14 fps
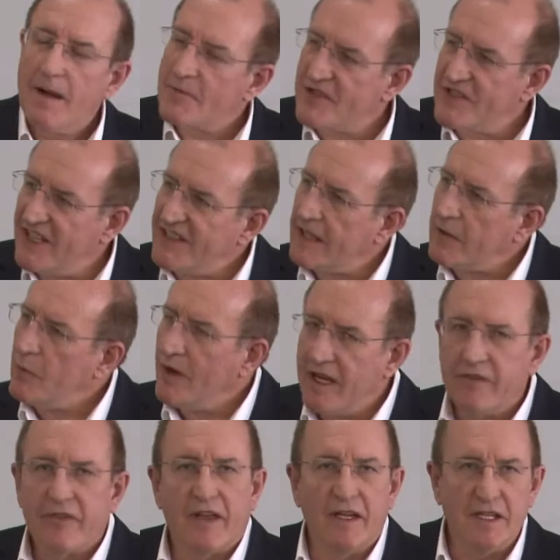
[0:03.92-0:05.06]
sitting
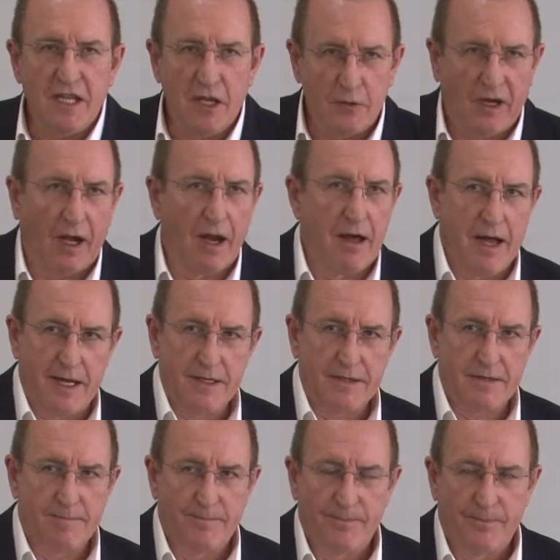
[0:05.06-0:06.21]
with a new
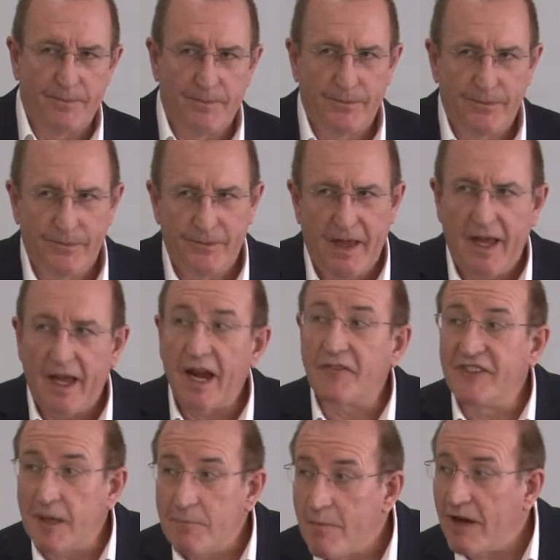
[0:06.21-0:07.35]
client, and I've
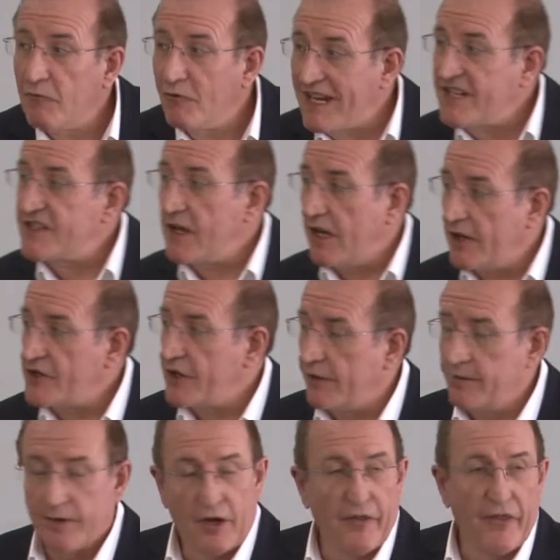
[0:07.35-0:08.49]
done my research
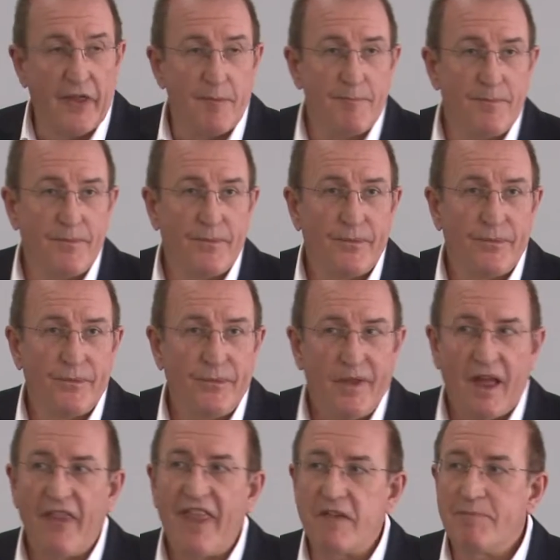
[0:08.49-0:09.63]
on them,
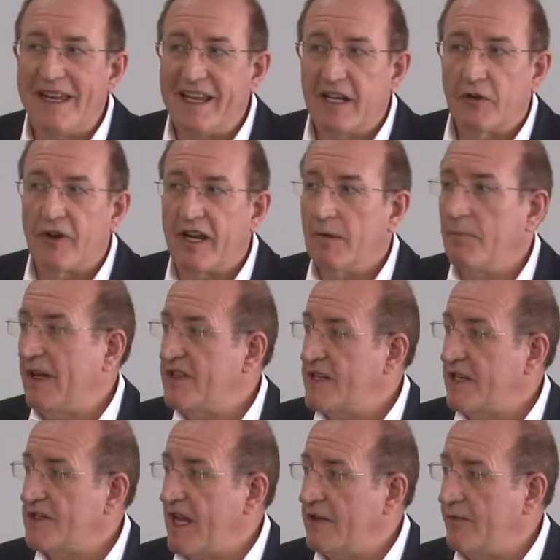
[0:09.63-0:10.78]
and they've been incredibly
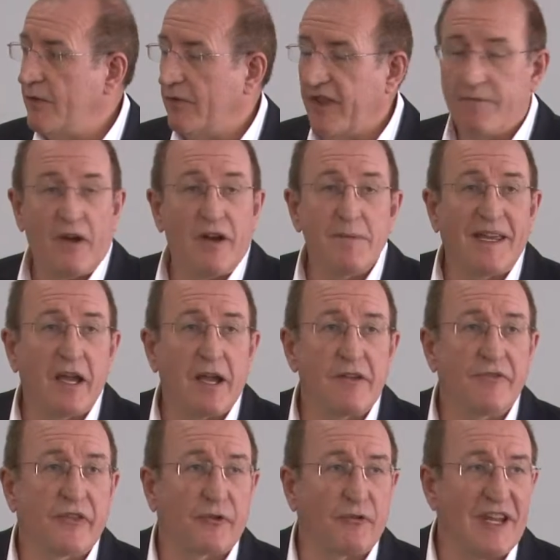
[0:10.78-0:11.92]
successful. They've only been going
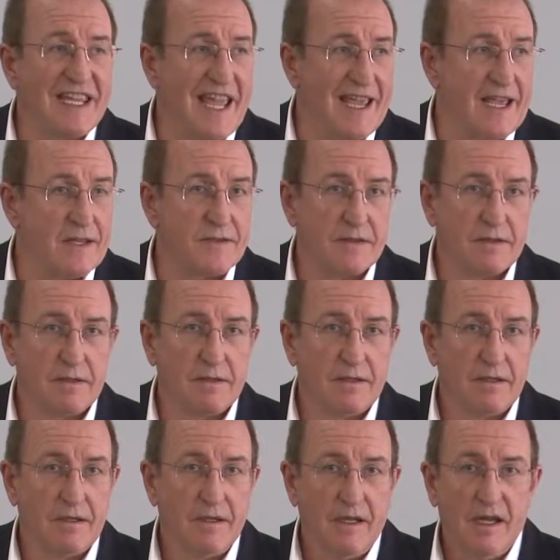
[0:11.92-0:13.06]
for 3 years,
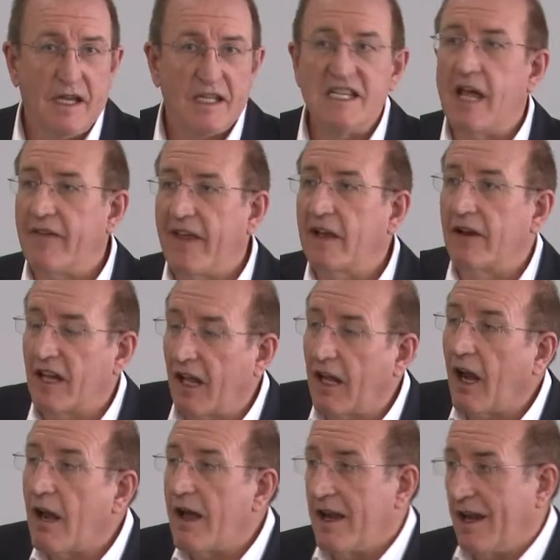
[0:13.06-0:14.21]
and yet they've got a
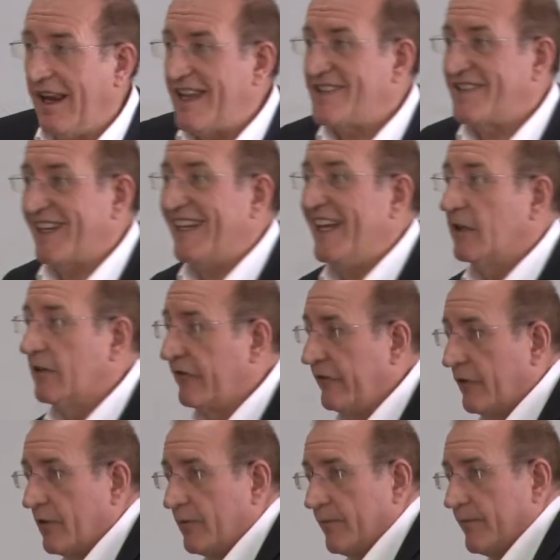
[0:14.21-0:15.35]
client list to kill
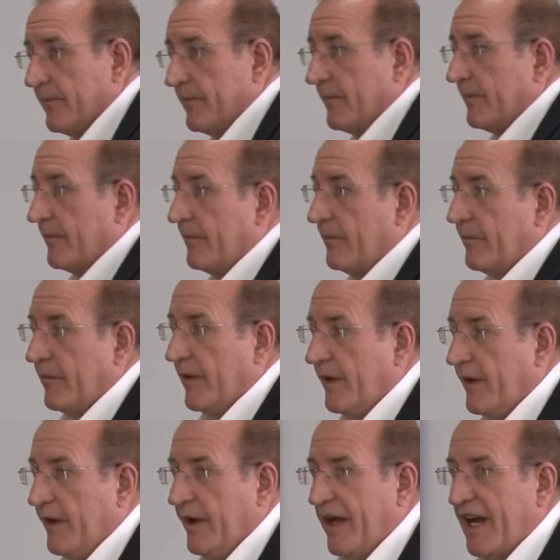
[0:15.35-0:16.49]
for.
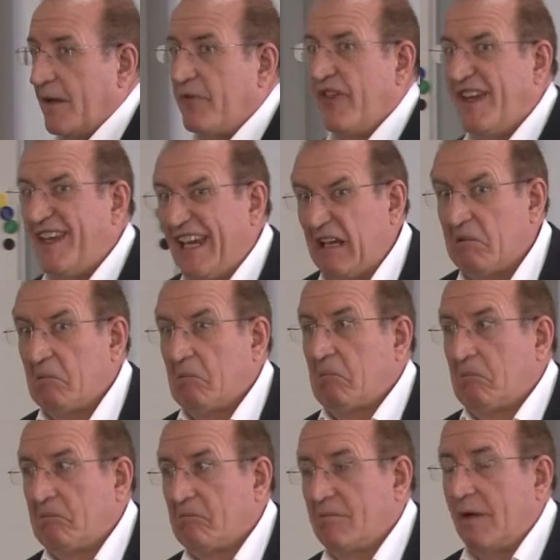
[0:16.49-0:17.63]
And I'm thinking,
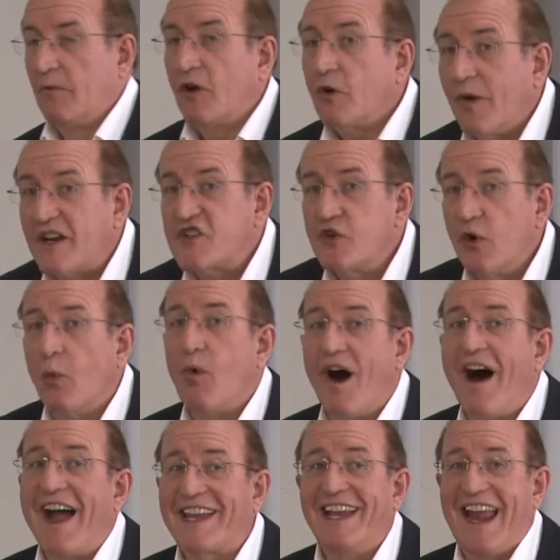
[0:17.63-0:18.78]
I'm not quite sure what
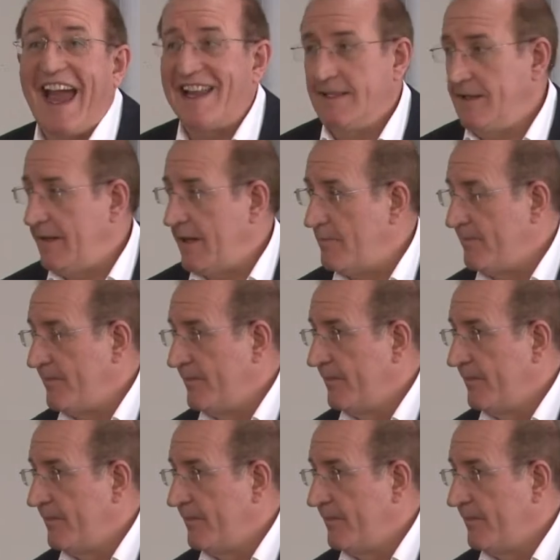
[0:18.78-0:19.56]
I can add to them.